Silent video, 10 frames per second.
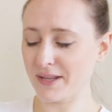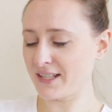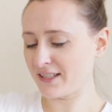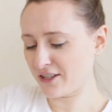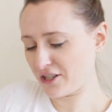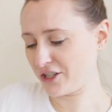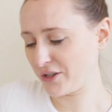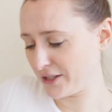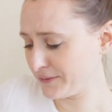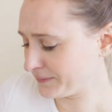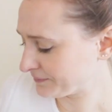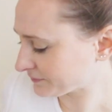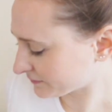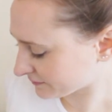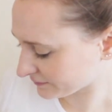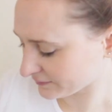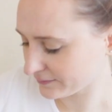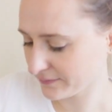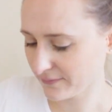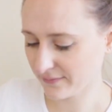it'll be easier to show you.
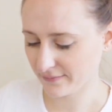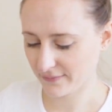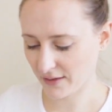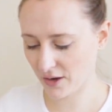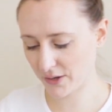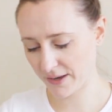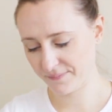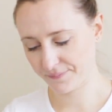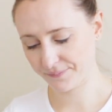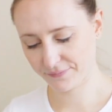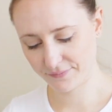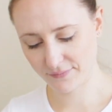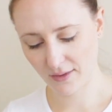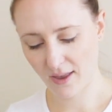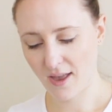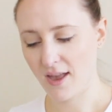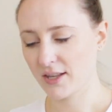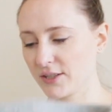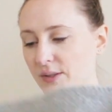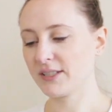Okay,
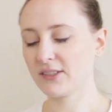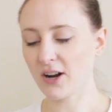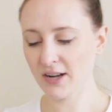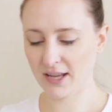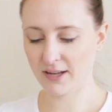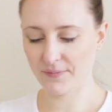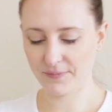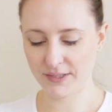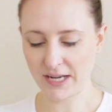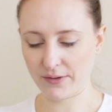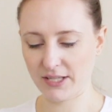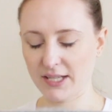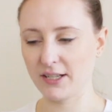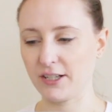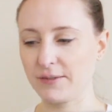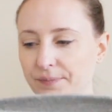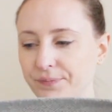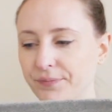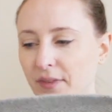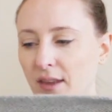so I started down here
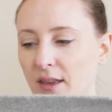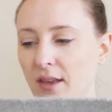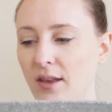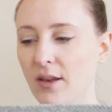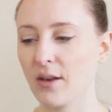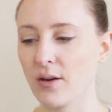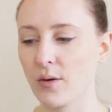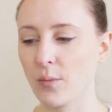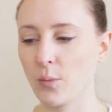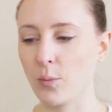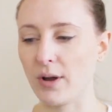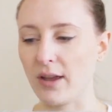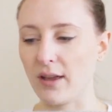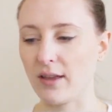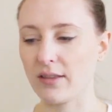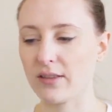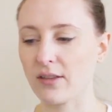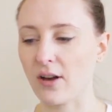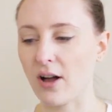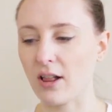
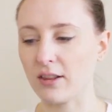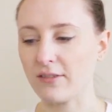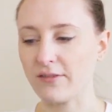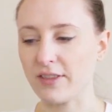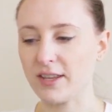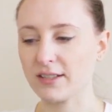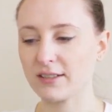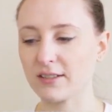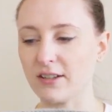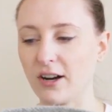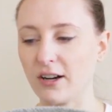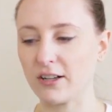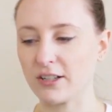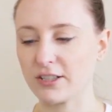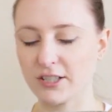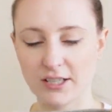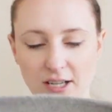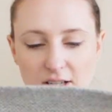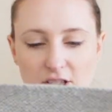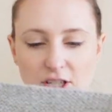with all of this garter
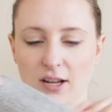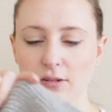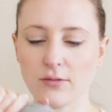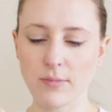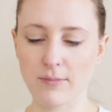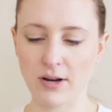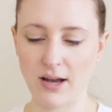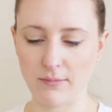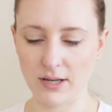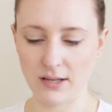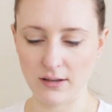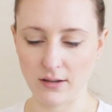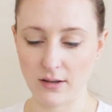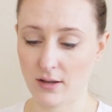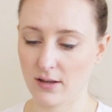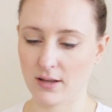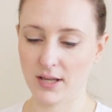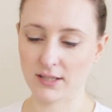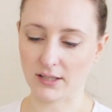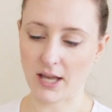stitch. I don't remember how many,
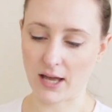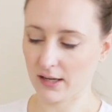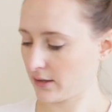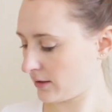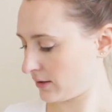that's a lot.